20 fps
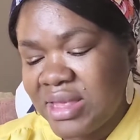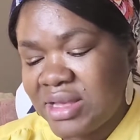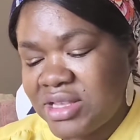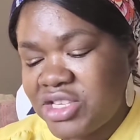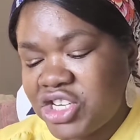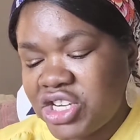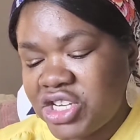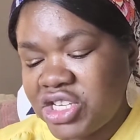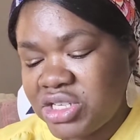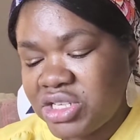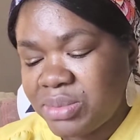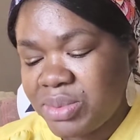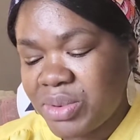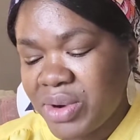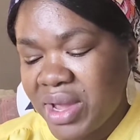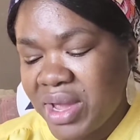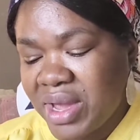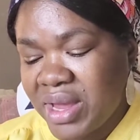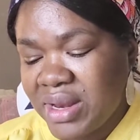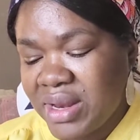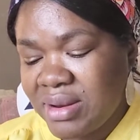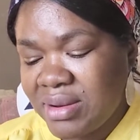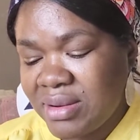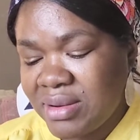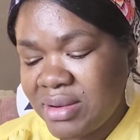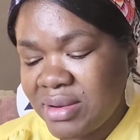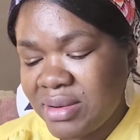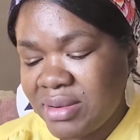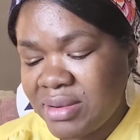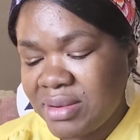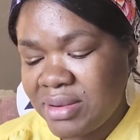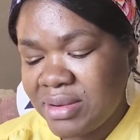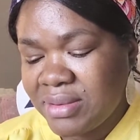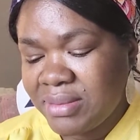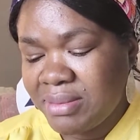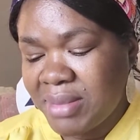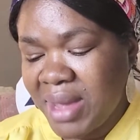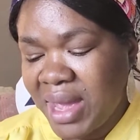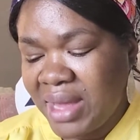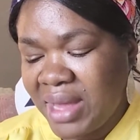gingerbread
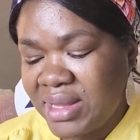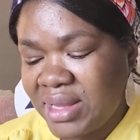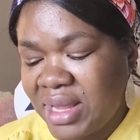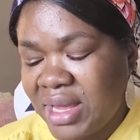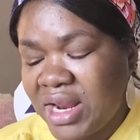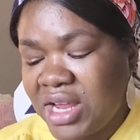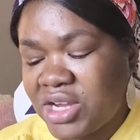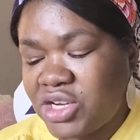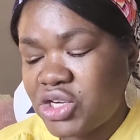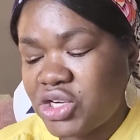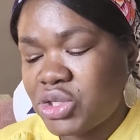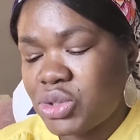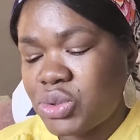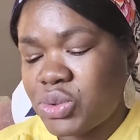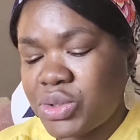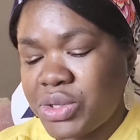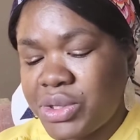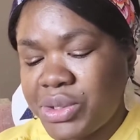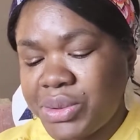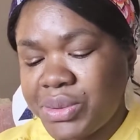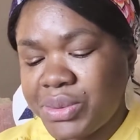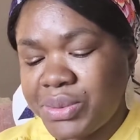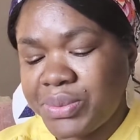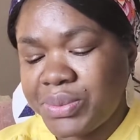man that I showed you